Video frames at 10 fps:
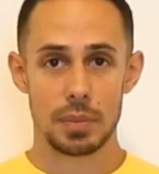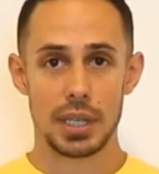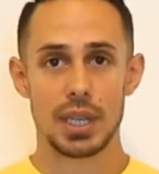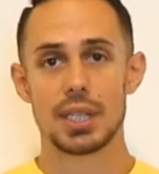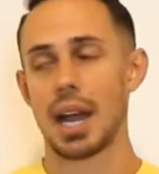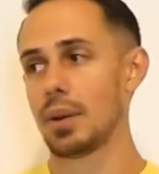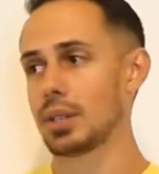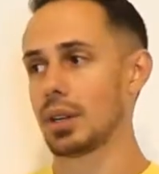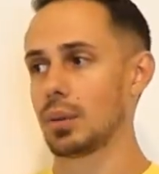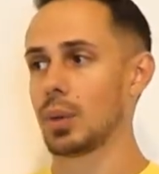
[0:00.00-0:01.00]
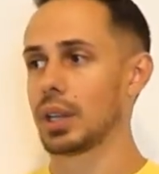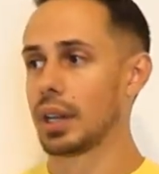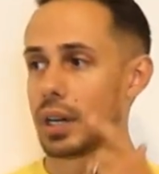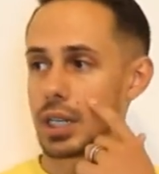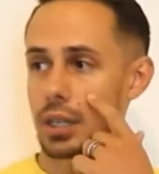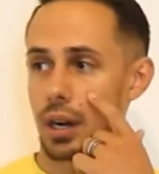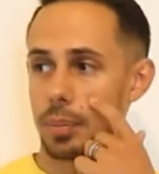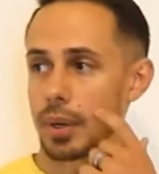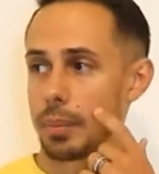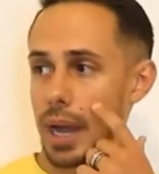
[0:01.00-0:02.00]
Because I was on with Larry
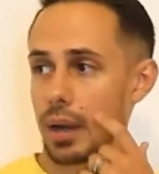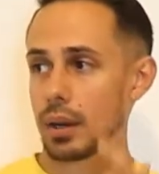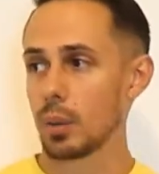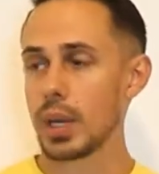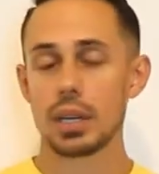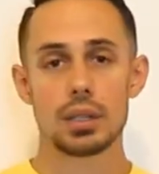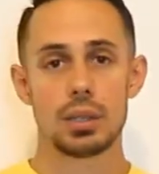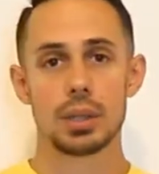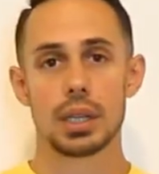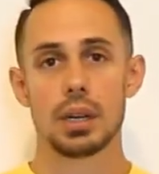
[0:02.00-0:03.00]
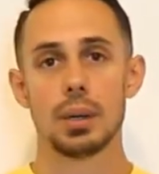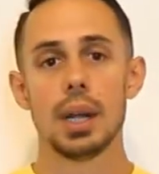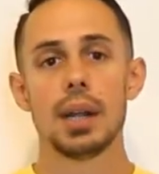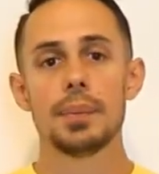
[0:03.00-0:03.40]
Sharp about a week or two ago,